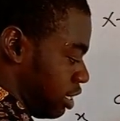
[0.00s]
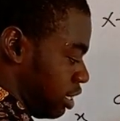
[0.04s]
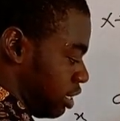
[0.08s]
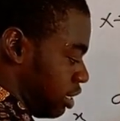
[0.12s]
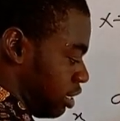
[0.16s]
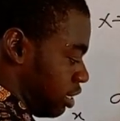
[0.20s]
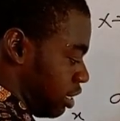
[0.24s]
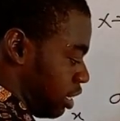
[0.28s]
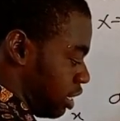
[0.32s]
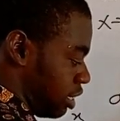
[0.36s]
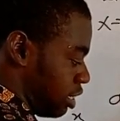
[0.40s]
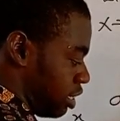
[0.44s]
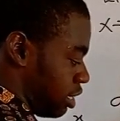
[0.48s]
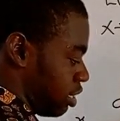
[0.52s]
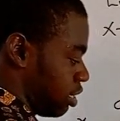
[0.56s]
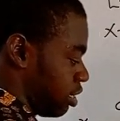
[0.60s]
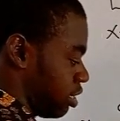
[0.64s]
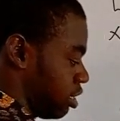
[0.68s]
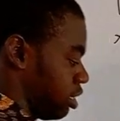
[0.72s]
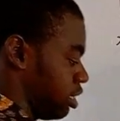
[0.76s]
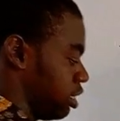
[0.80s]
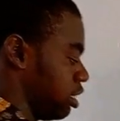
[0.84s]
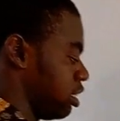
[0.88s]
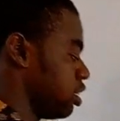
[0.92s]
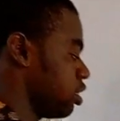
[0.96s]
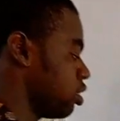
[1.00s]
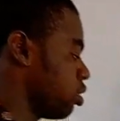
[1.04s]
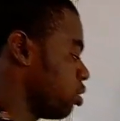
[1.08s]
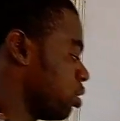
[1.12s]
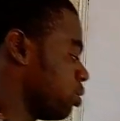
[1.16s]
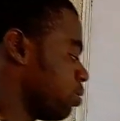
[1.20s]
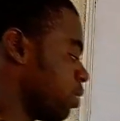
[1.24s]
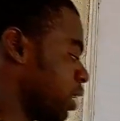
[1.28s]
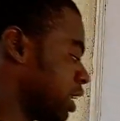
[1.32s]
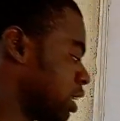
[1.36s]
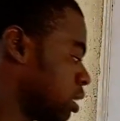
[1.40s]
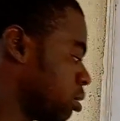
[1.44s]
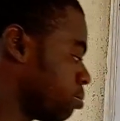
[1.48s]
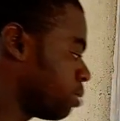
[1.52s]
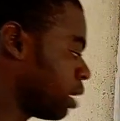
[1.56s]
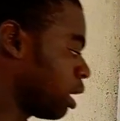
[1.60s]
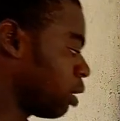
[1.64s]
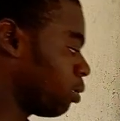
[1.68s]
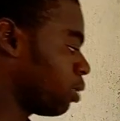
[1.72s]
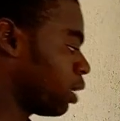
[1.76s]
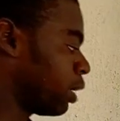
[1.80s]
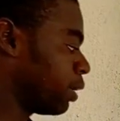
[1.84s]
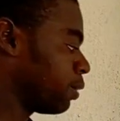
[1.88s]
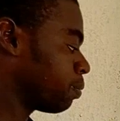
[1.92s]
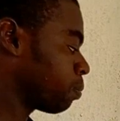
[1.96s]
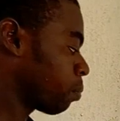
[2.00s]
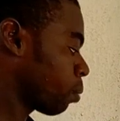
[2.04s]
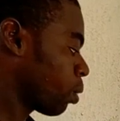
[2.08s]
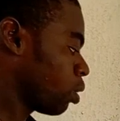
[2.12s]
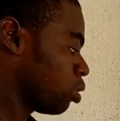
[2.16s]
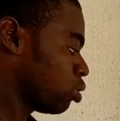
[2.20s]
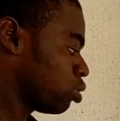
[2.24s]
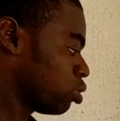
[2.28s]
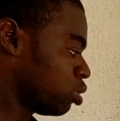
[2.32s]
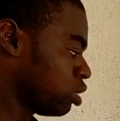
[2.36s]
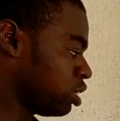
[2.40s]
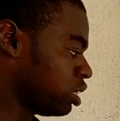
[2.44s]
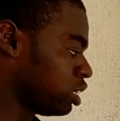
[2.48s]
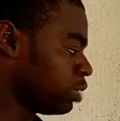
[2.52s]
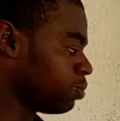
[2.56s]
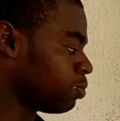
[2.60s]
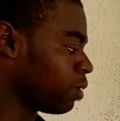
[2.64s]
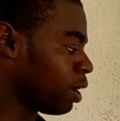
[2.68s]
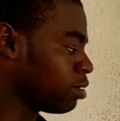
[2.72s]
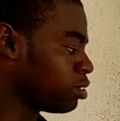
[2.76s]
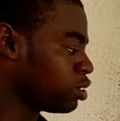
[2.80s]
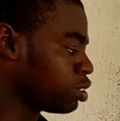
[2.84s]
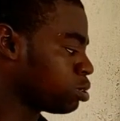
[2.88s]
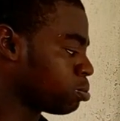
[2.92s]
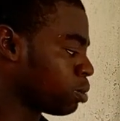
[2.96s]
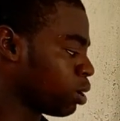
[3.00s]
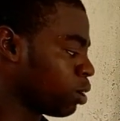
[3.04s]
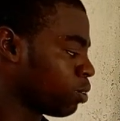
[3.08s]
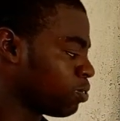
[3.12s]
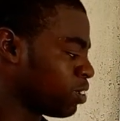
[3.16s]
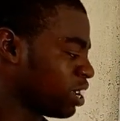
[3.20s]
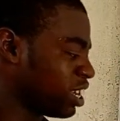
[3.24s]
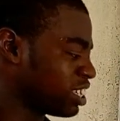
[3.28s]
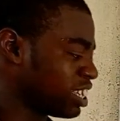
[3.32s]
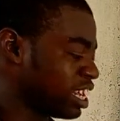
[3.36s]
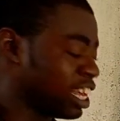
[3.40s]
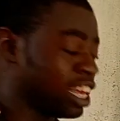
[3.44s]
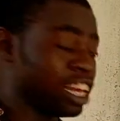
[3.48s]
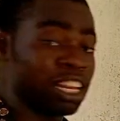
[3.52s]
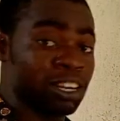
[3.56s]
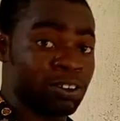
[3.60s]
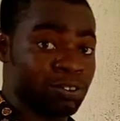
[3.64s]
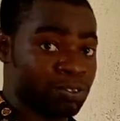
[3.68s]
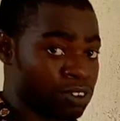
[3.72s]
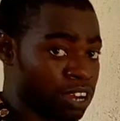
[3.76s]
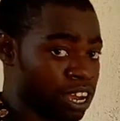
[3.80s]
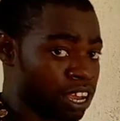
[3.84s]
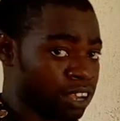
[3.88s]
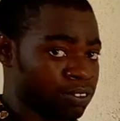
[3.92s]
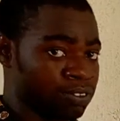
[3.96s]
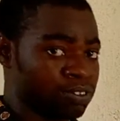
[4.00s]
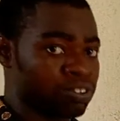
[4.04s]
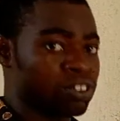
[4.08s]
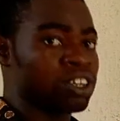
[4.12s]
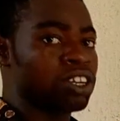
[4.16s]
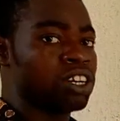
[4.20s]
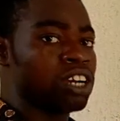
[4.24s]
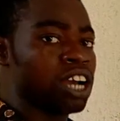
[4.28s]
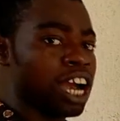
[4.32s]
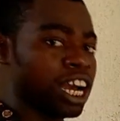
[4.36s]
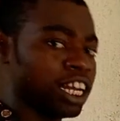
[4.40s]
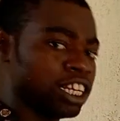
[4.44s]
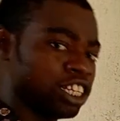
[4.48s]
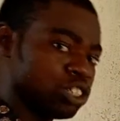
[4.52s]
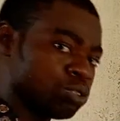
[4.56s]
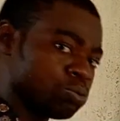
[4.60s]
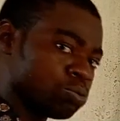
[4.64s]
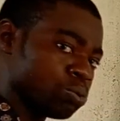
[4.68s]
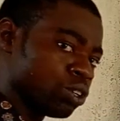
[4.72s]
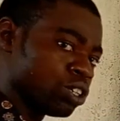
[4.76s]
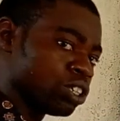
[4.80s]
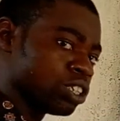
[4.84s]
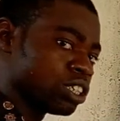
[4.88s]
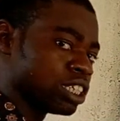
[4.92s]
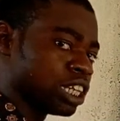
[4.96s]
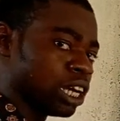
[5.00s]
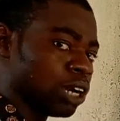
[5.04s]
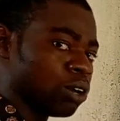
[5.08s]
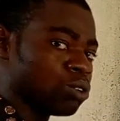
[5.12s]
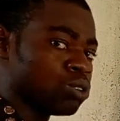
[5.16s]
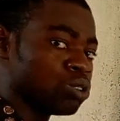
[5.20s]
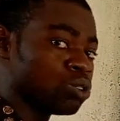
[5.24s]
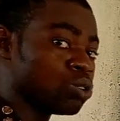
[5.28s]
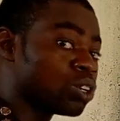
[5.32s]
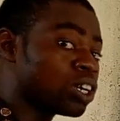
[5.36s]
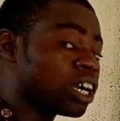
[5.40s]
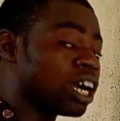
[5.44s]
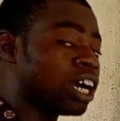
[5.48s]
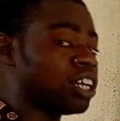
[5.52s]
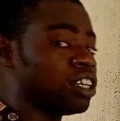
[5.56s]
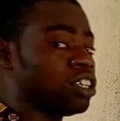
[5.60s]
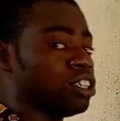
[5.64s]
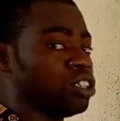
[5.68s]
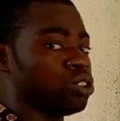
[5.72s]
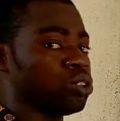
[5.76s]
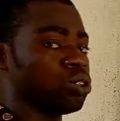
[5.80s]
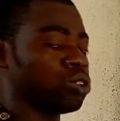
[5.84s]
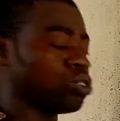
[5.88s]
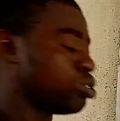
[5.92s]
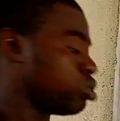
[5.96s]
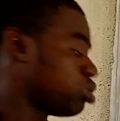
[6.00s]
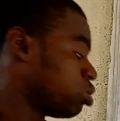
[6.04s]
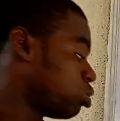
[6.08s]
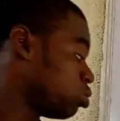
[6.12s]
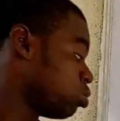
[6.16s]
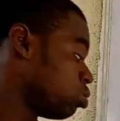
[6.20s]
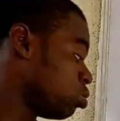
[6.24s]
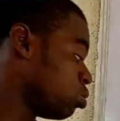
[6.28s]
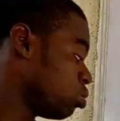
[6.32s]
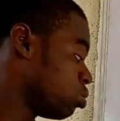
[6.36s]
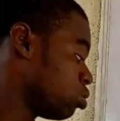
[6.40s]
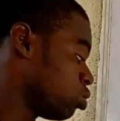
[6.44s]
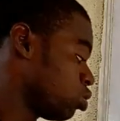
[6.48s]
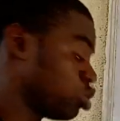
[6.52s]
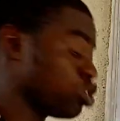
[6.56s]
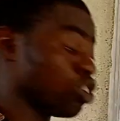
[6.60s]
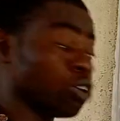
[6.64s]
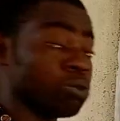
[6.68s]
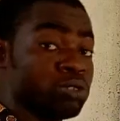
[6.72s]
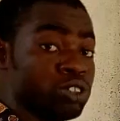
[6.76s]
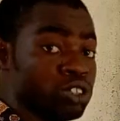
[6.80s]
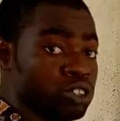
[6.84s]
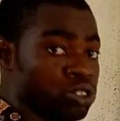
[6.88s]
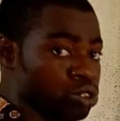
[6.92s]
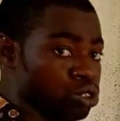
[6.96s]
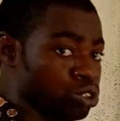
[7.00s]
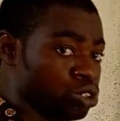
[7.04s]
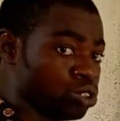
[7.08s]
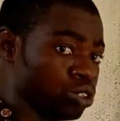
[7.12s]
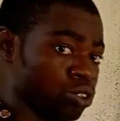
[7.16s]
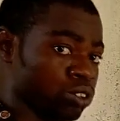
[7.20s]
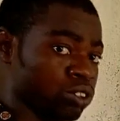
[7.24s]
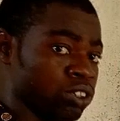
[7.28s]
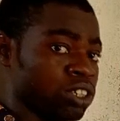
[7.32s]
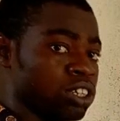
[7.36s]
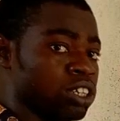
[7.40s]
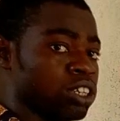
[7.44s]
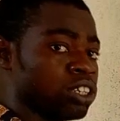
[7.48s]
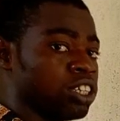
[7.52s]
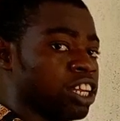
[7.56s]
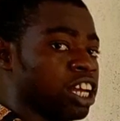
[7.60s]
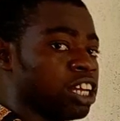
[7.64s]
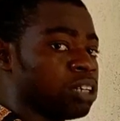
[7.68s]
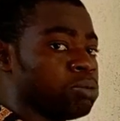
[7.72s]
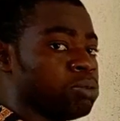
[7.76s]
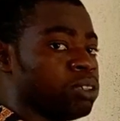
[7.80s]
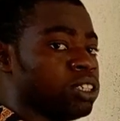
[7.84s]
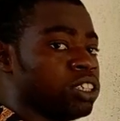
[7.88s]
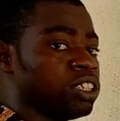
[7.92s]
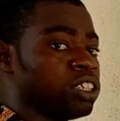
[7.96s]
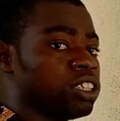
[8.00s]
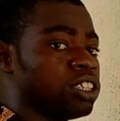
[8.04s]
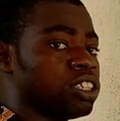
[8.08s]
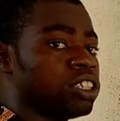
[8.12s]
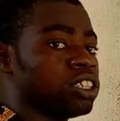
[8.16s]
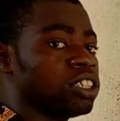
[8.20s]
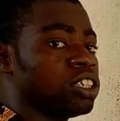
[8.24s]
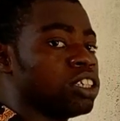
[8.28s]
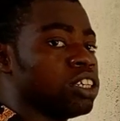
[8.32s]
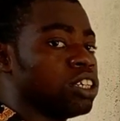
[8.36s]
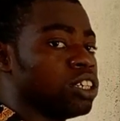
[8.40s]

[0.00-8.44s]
right? Needless of dividing by 1. So this is 5 raised to the power of x ln 5. At this point now, you can resort to substitution. That means